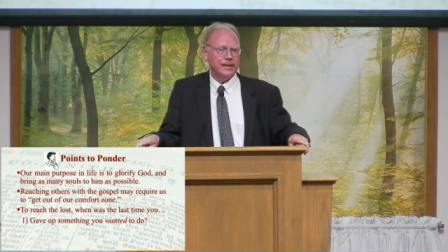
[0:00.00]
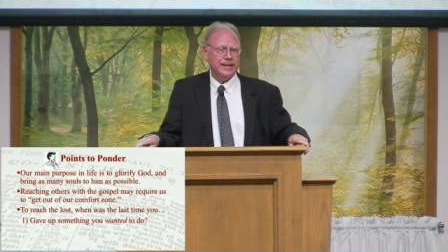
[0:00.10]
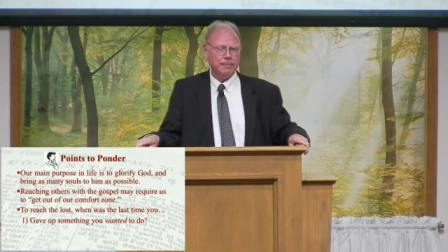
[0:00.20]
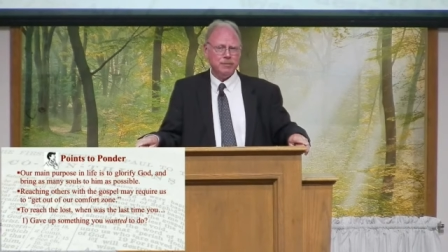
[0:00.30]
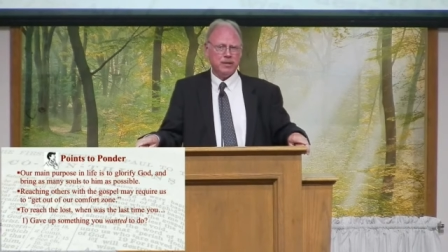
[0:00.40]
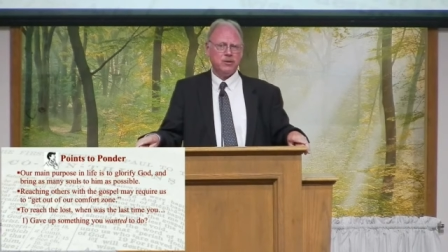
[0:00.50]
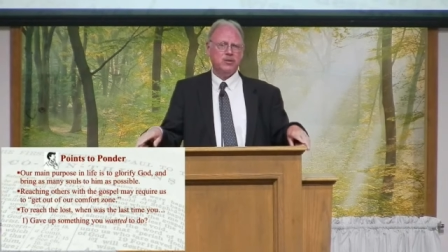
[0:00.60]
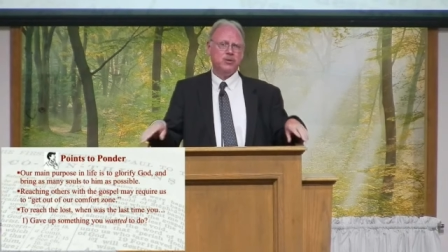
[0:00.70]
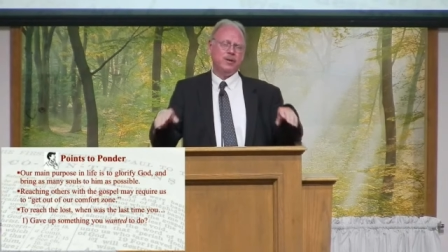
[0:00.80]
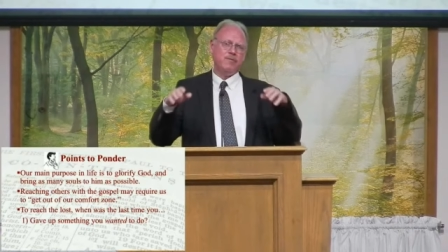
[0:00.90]
I'm not
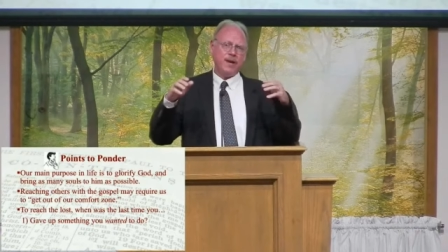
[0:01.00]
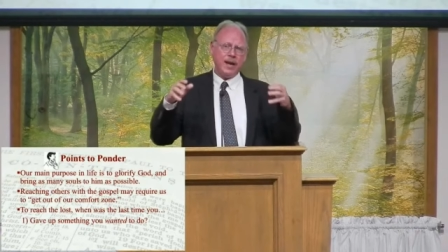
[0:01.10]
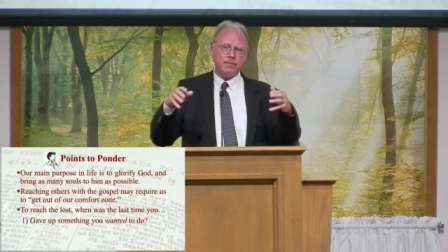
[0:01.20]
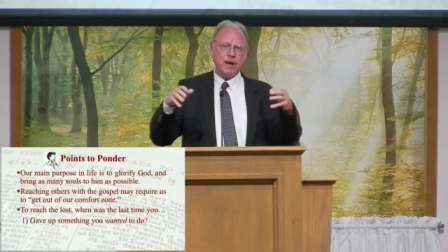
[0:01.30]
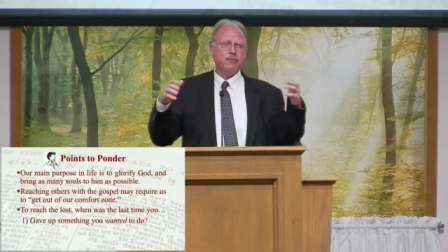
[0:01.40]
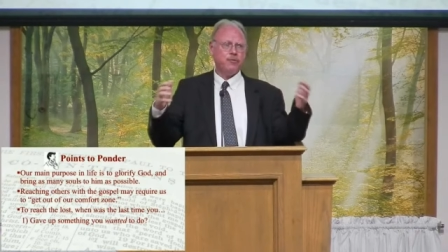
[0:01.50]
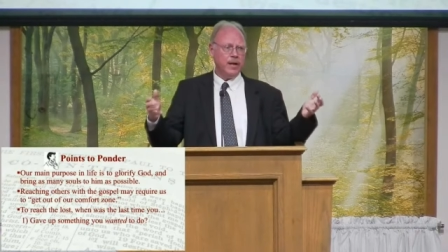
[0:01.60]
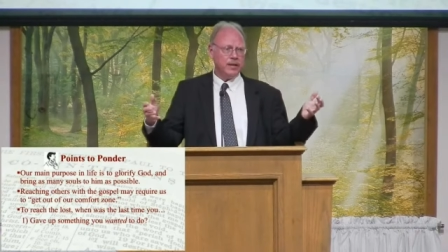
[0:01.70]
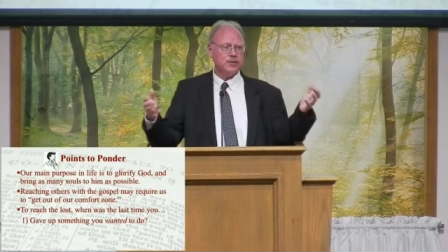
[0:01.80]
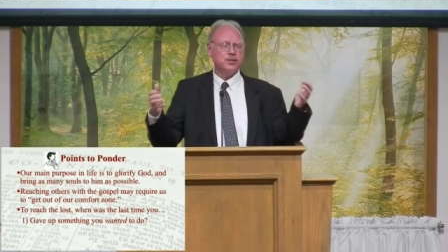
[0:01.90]
going to invite my
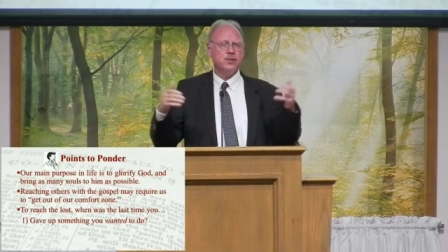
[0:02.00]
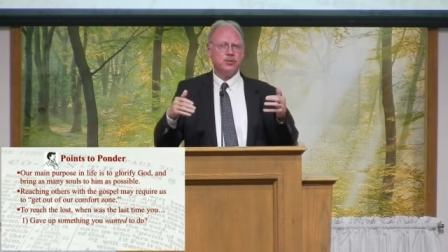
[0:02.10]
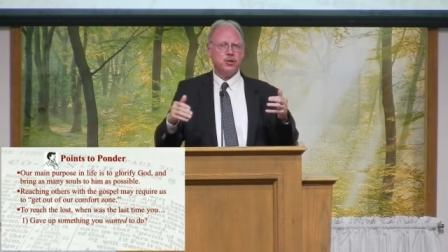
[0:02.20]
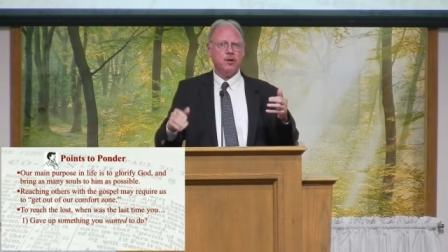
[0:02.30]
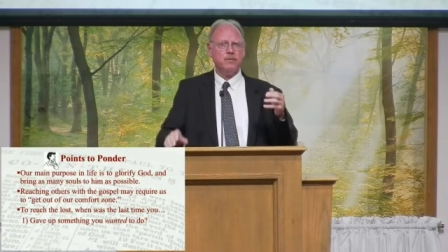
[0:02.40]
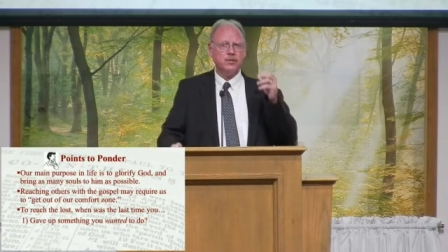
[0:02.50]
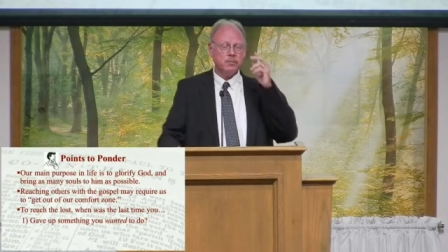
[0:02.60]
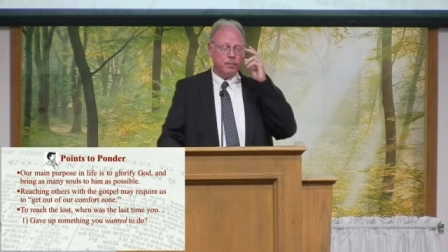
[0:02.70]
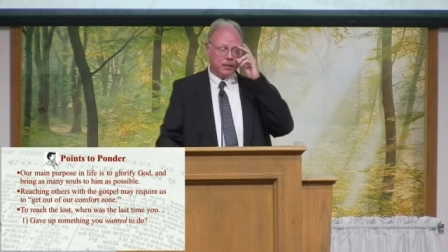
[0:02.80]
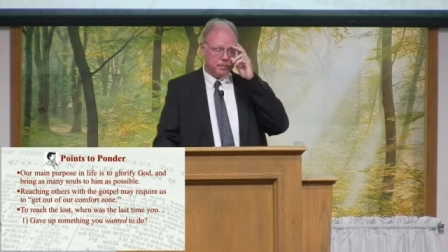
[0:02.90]
friends to the services
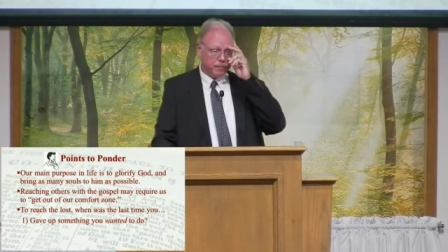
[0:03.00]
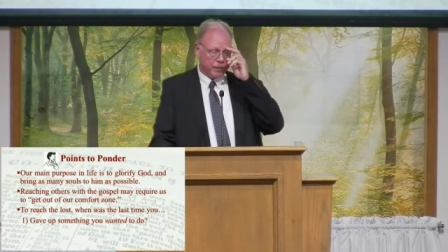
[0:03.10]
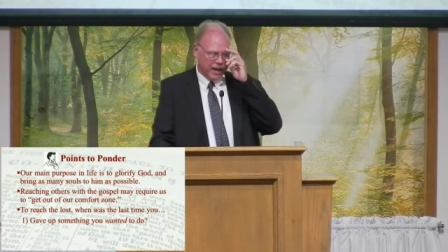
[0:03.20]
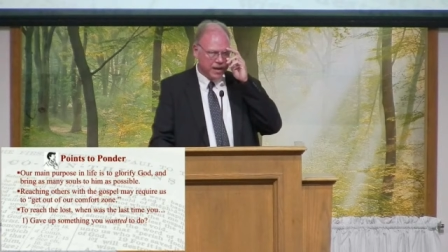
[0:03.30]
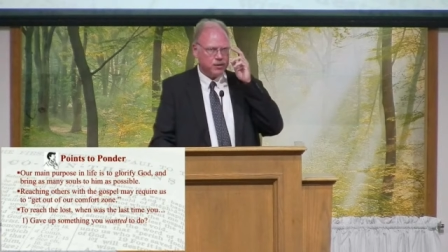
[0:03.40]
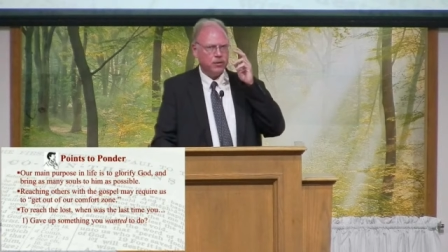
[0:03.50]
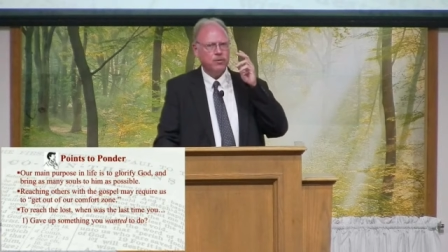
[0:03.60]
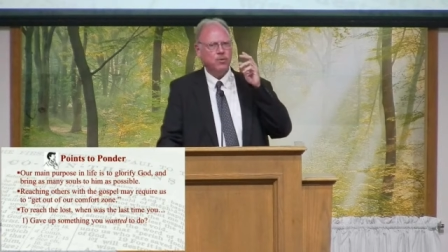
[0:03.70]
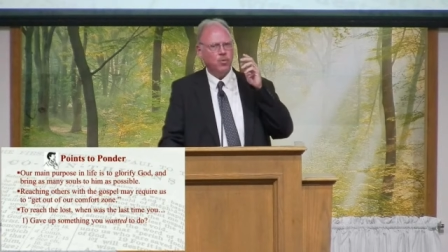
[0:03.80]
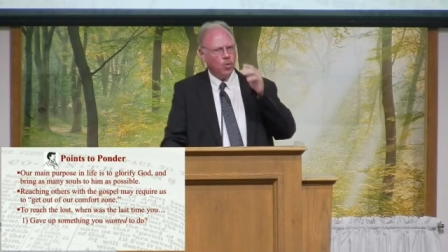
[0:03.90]
because I don't
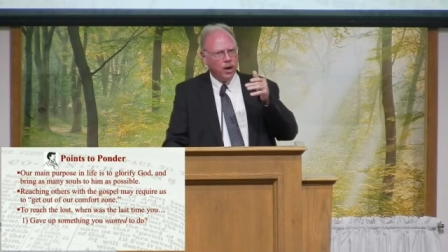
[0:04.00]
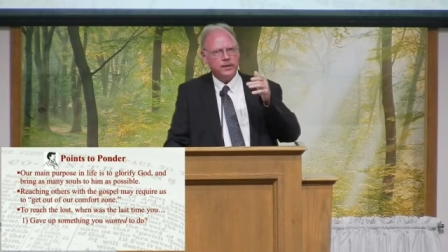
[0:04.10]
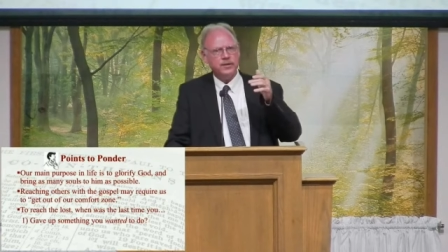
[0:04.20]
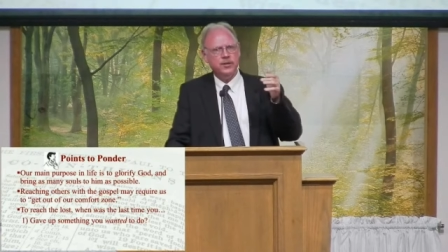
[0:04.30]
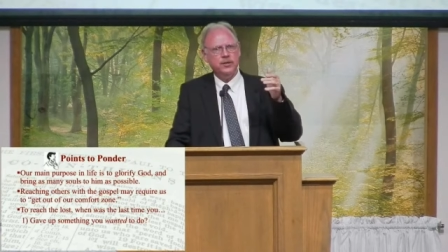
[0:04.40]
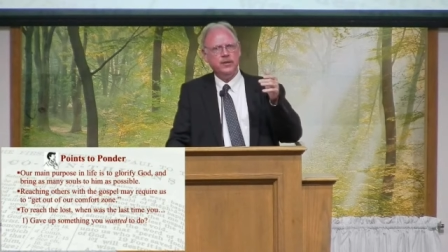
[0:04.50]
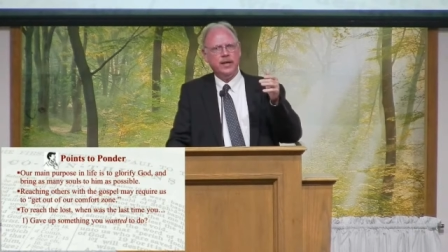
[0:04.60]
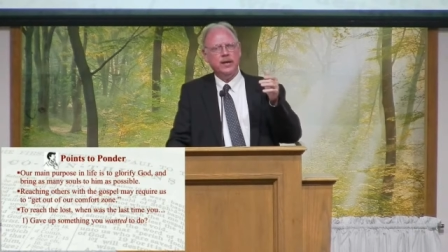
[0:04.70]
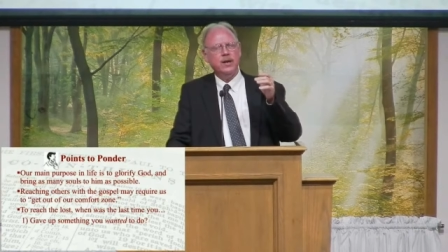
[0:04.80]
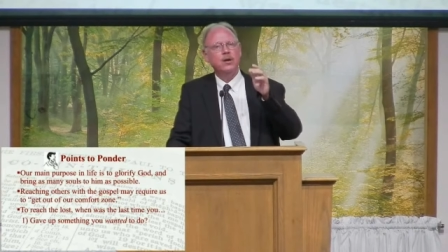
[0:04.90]
want to do that.